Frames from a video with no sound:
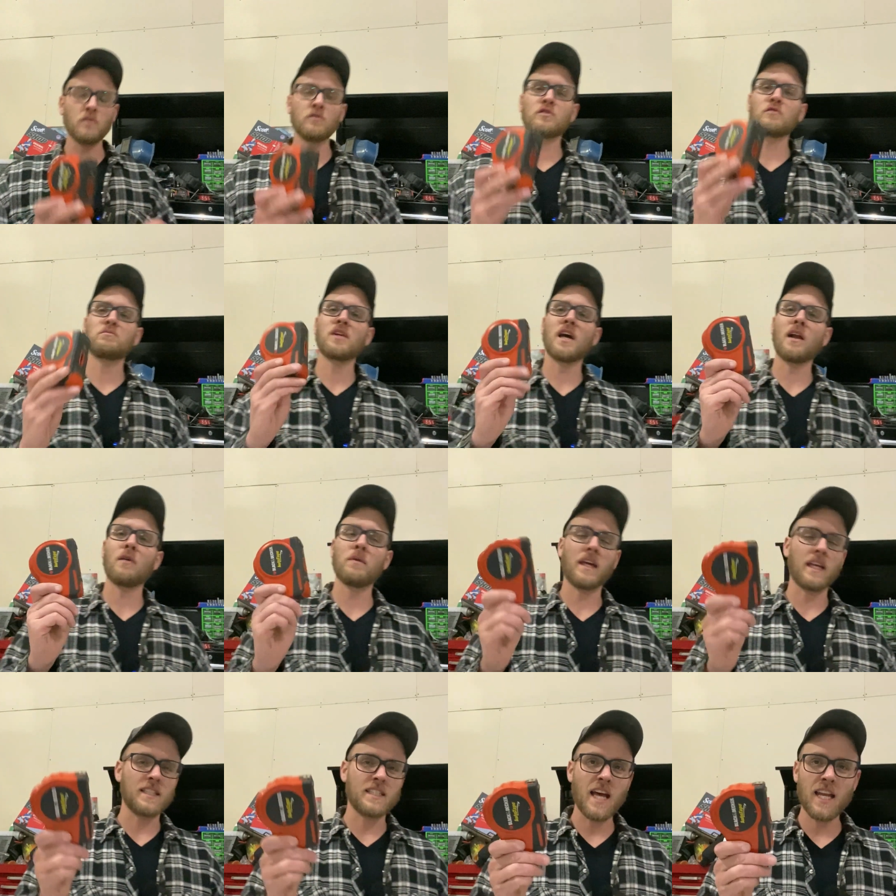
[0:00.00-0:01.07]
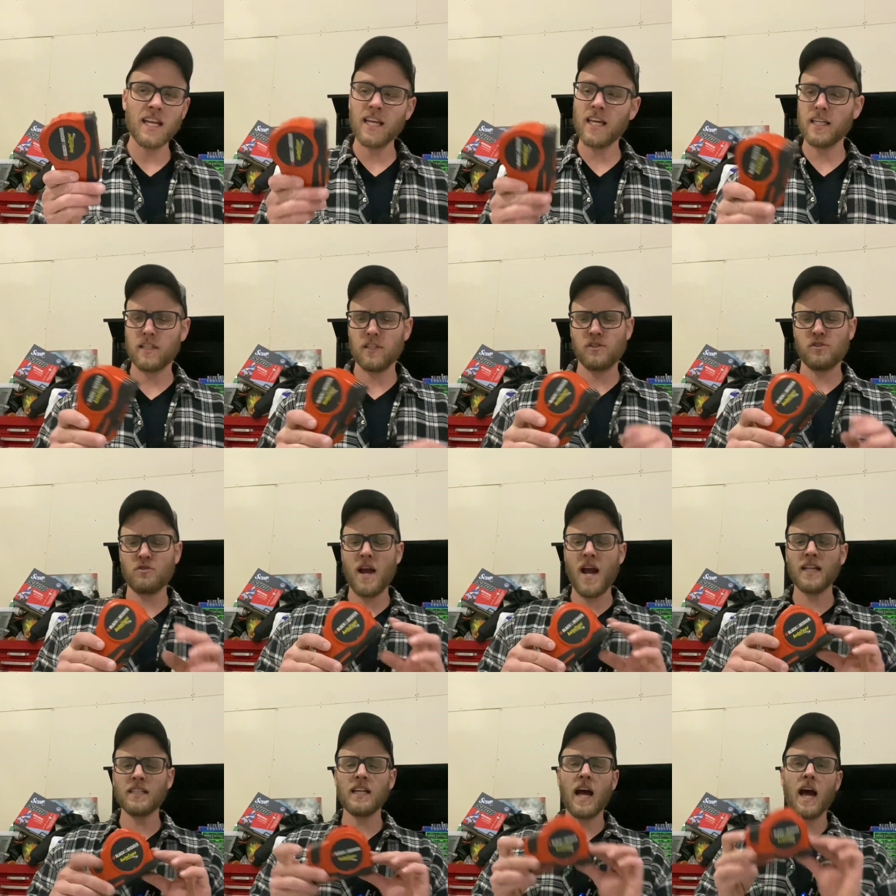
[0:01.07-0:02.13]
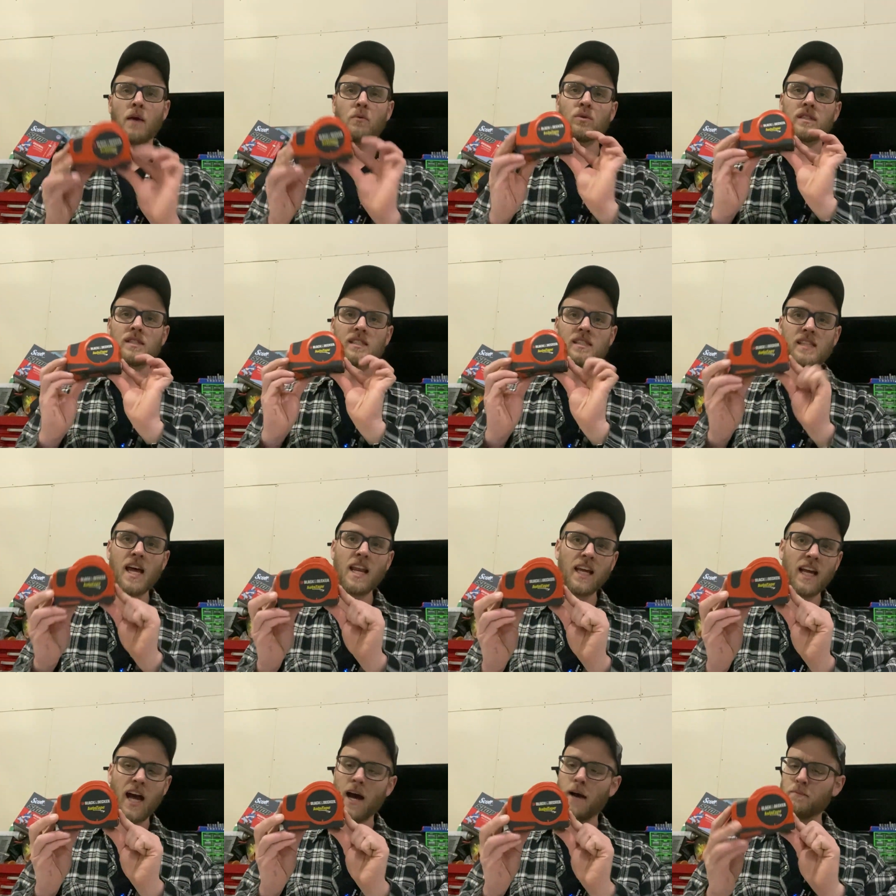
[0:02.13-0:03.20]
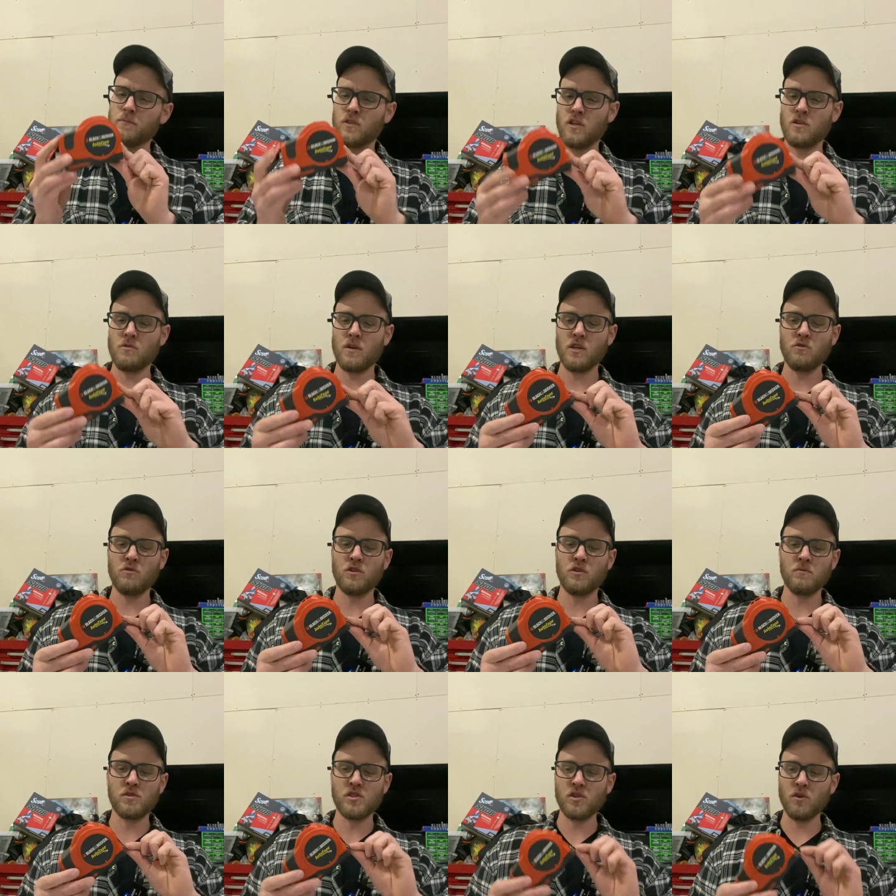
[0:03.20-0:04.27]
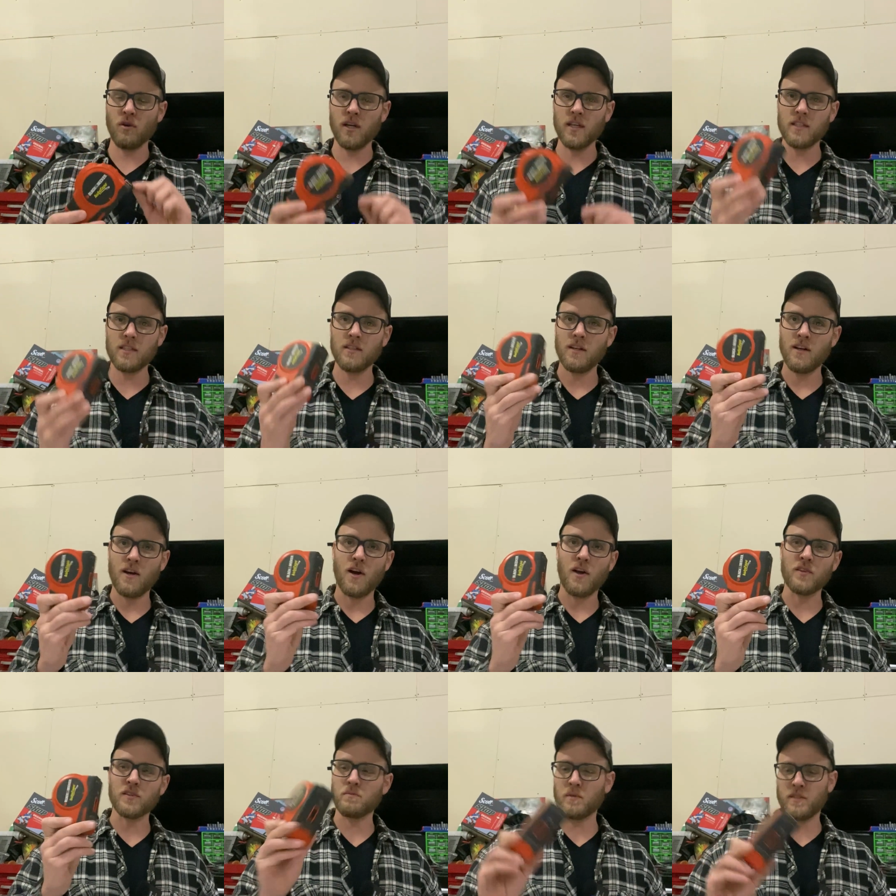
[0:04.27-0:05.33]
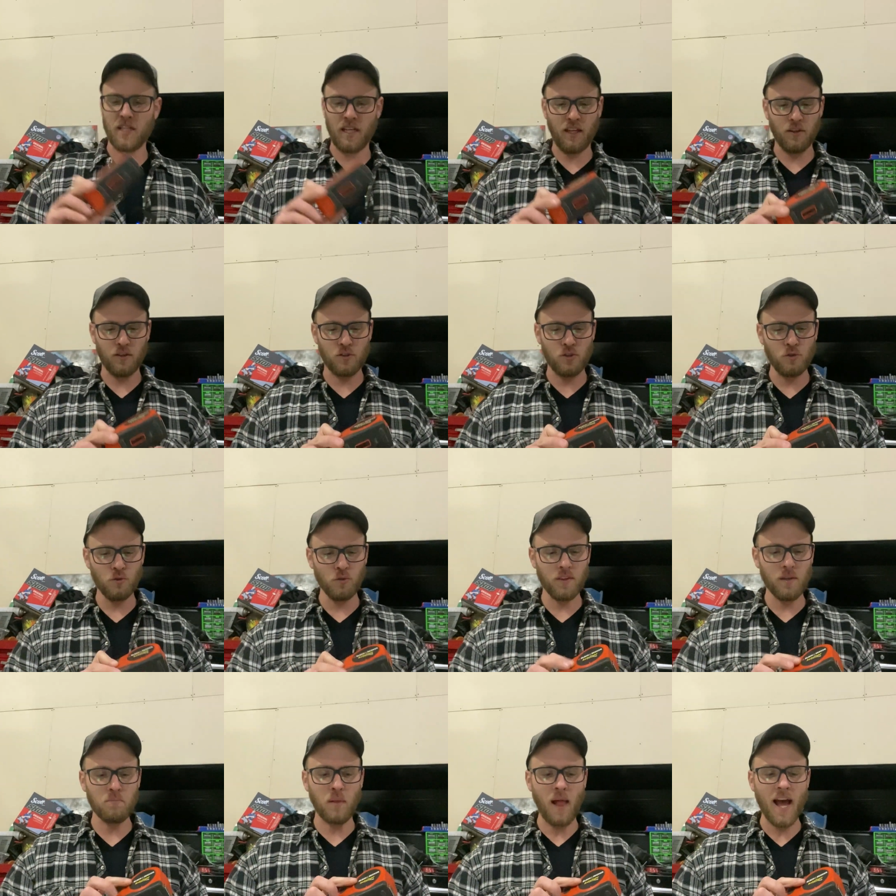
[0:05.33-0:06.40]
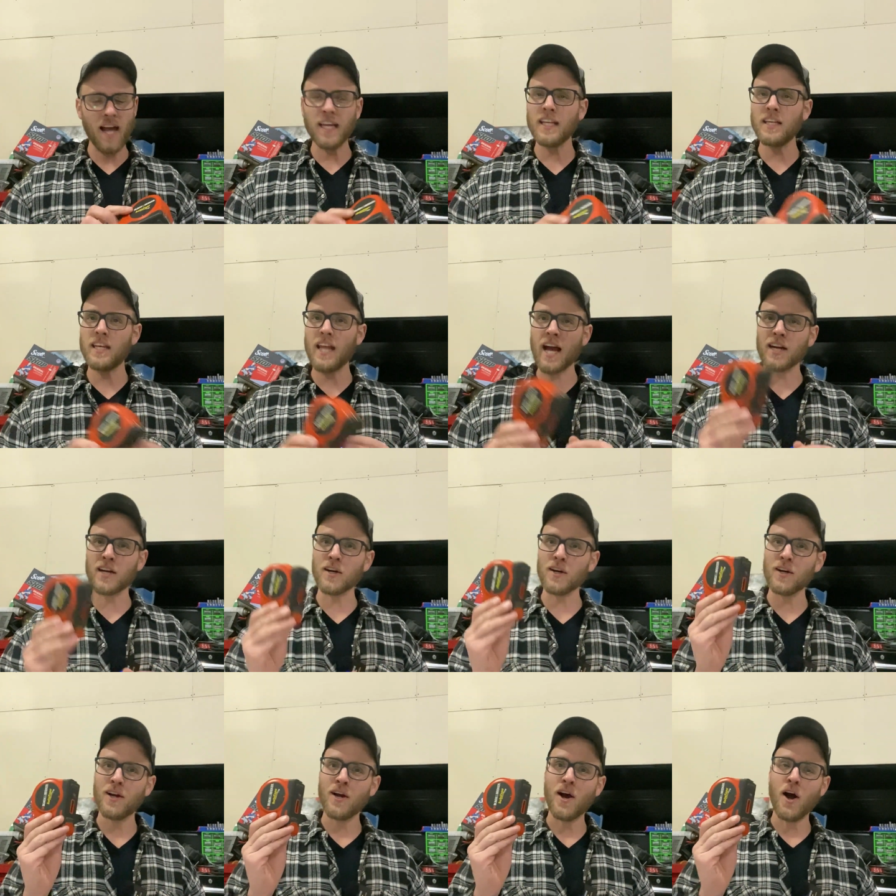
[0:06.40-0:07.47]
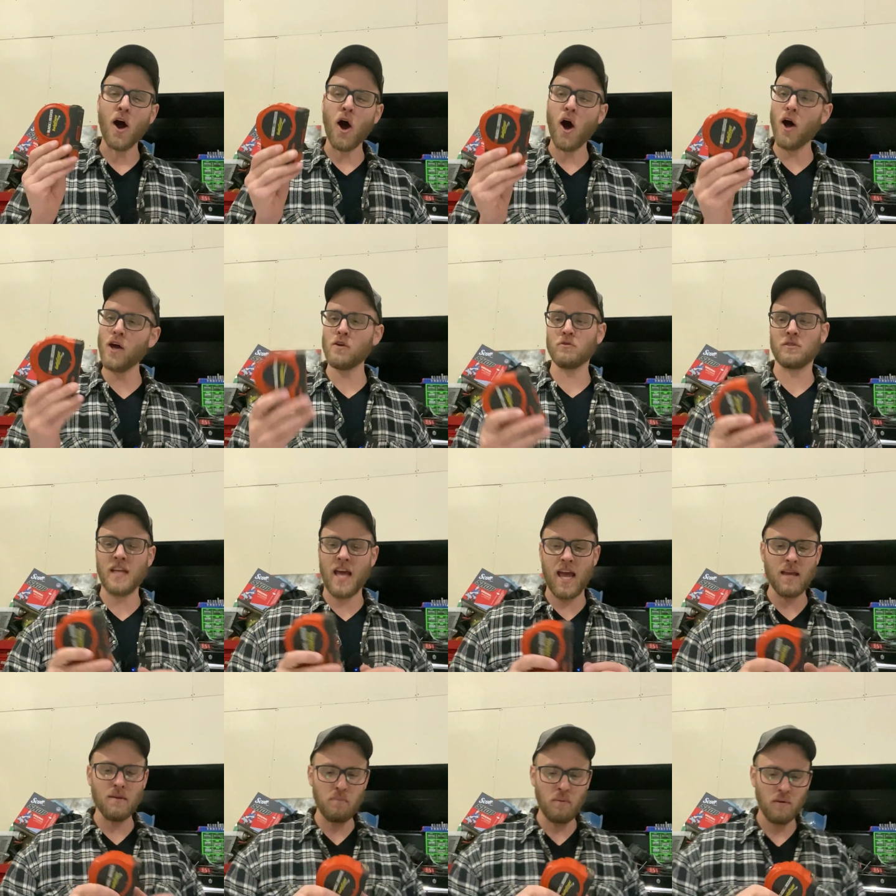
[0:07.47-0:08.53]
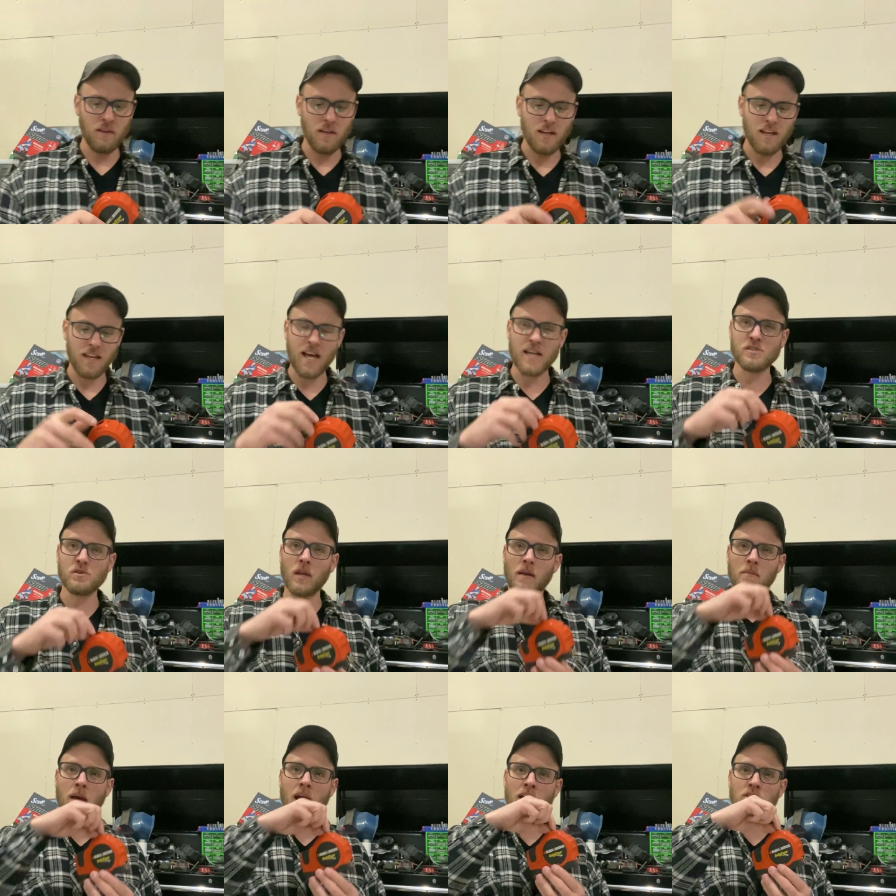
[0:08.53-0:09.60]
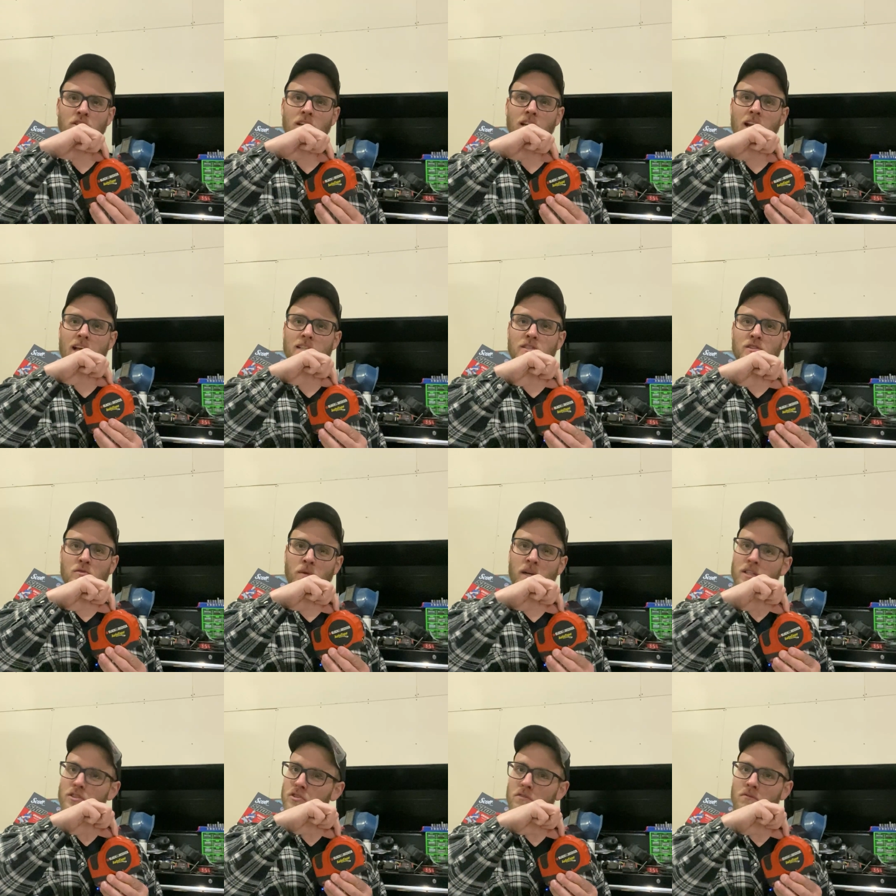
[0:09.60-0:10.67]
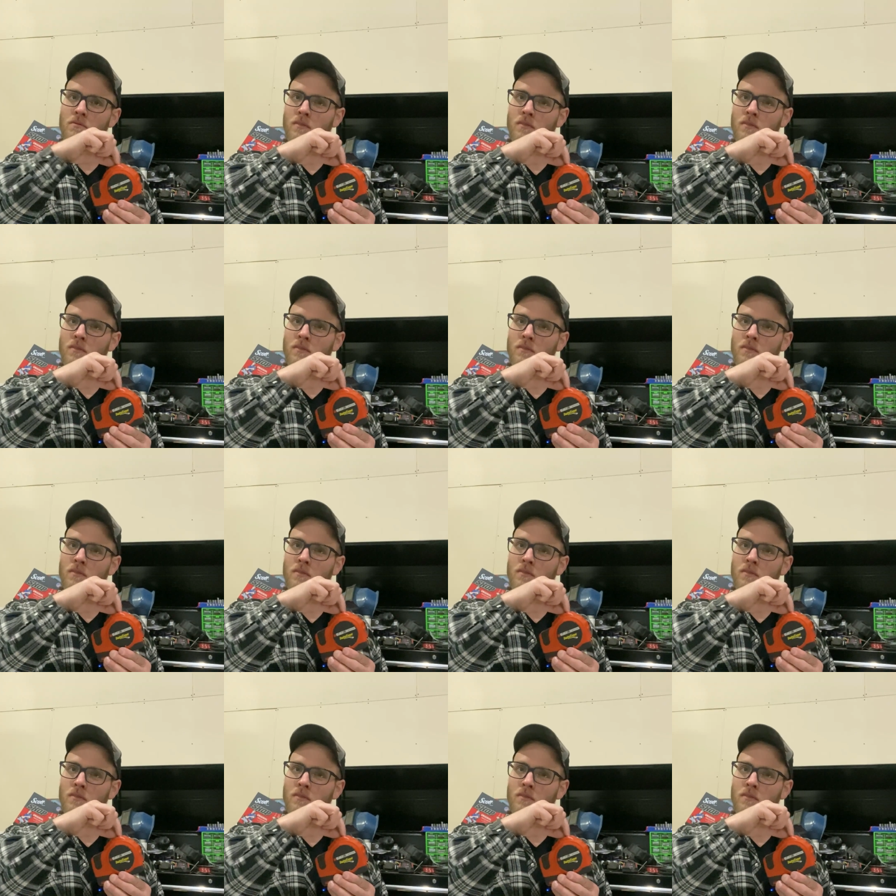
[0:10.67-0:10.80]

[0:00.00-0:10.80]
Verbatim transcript: YouTube channel, we can tend to get distracted. I was setting up to do a YouTube short on this particular tool, the Black & Decker Auto Tape. And as you can imagine, it has a switch,